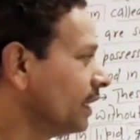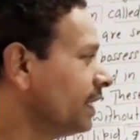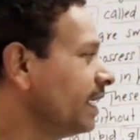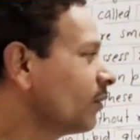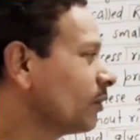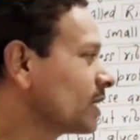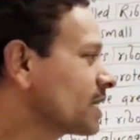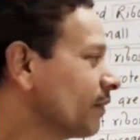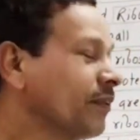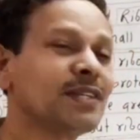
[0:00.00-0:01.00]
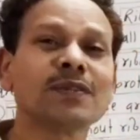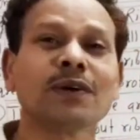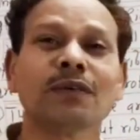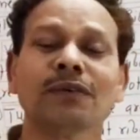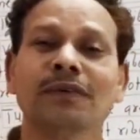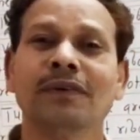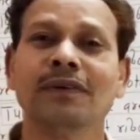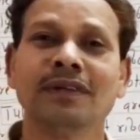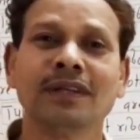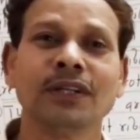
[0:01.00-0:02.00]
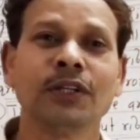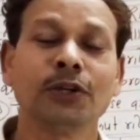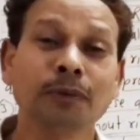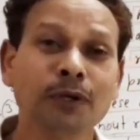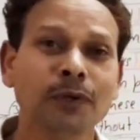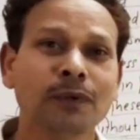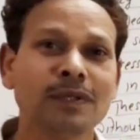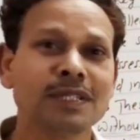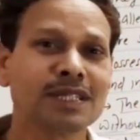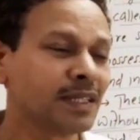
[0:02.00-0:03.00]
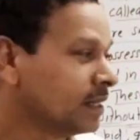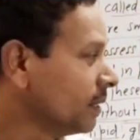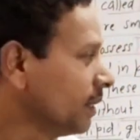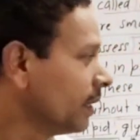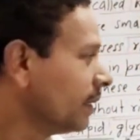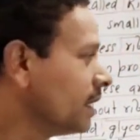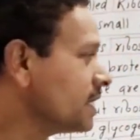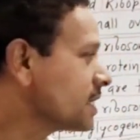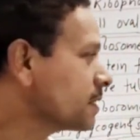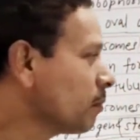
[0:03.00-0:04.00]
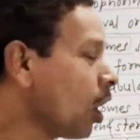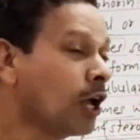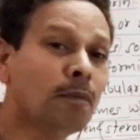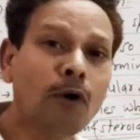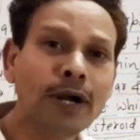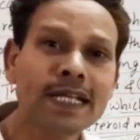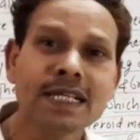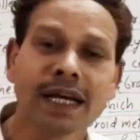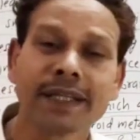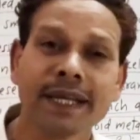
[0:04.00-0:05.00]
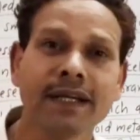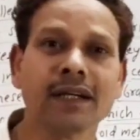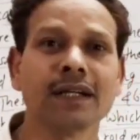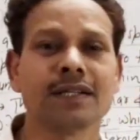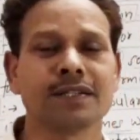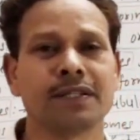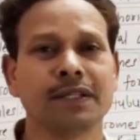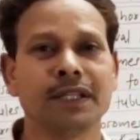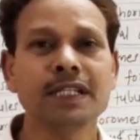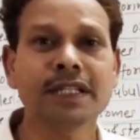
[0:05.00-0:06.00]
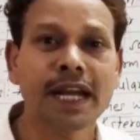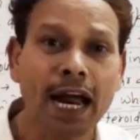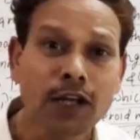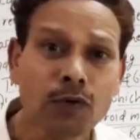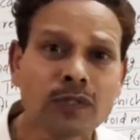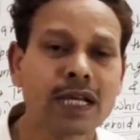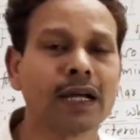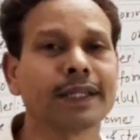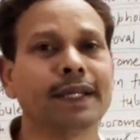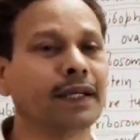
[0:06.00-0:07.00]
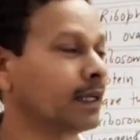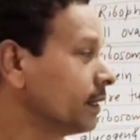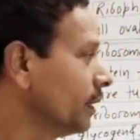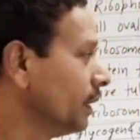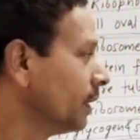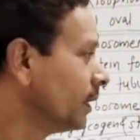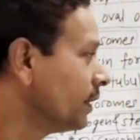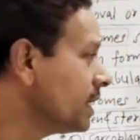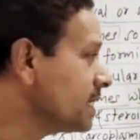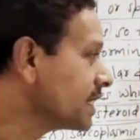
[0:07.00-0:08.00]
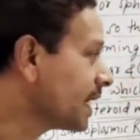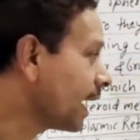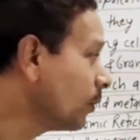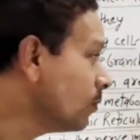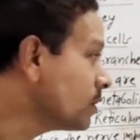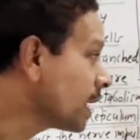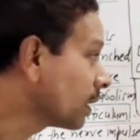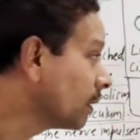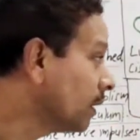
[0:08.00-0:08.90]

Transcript: Here on the surface of tubules, these small bodies are there, these granules are there. These granules are